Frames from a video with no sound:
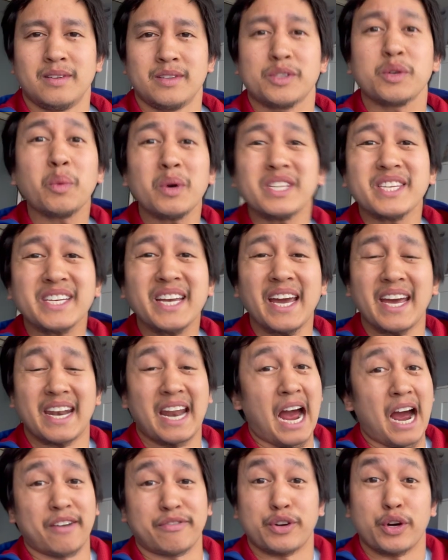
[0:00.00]
So once again,
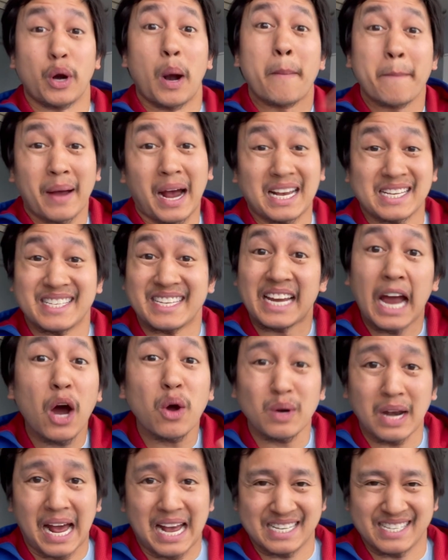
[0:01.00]
after passing
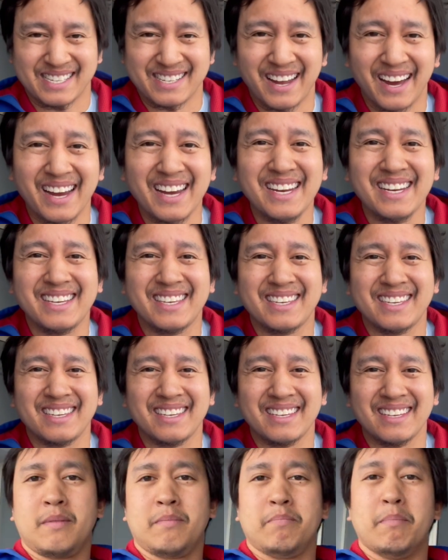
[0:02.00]
out last
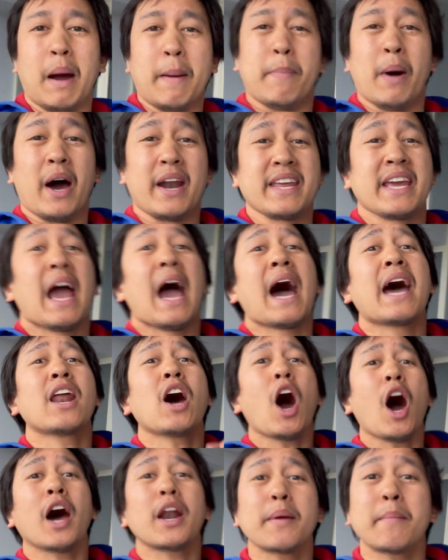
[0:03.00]
night, my body had
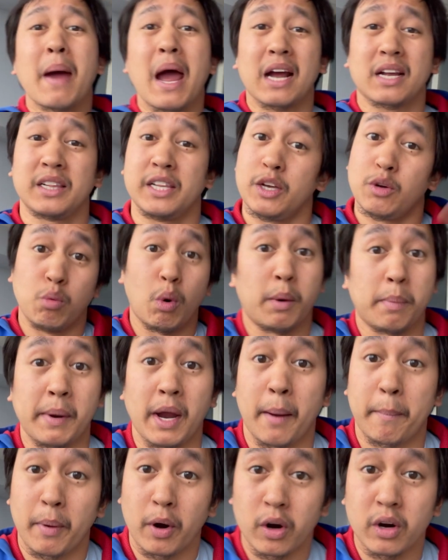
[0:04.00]
automatically woke me
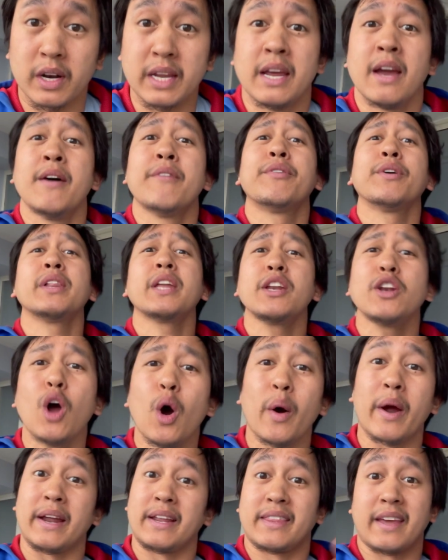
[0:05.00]
up early, fully
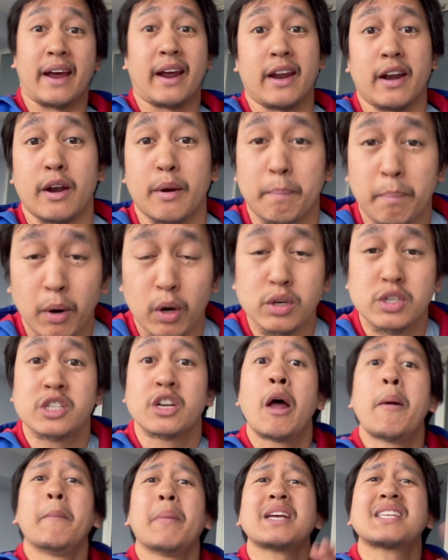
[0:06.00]
knowing that I had approached
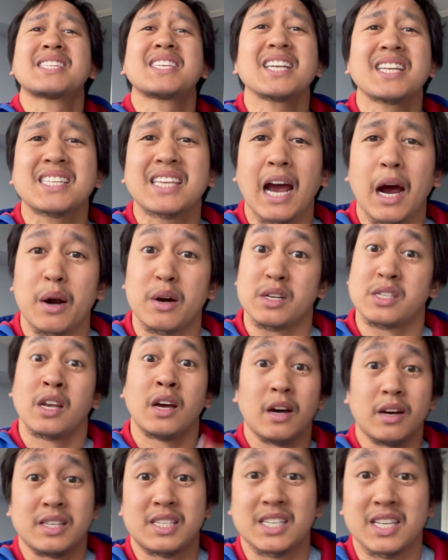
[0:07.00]
my six hours
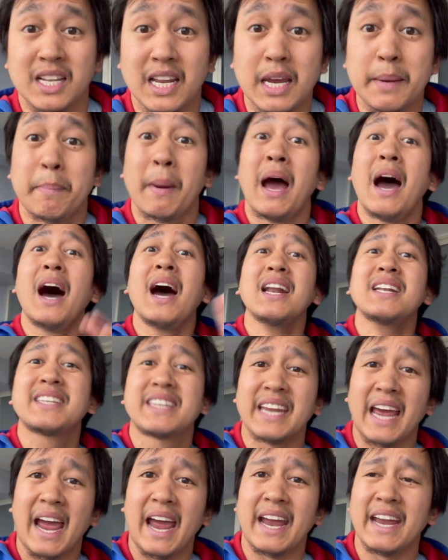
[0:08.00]
of sleep a
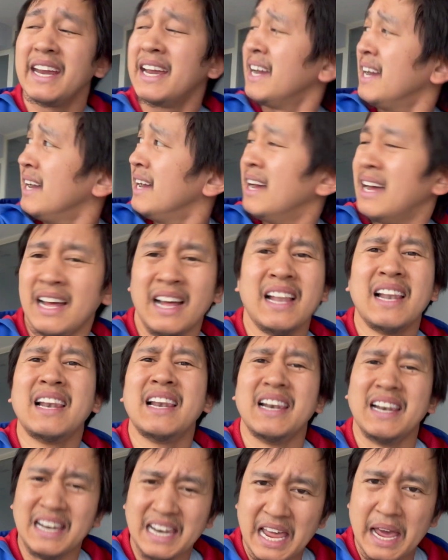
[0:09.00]
day
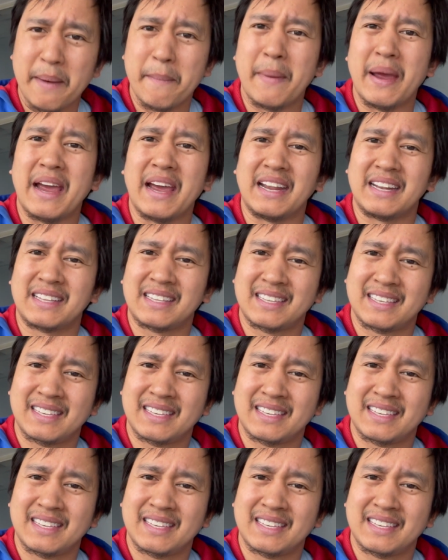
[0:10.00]
limit.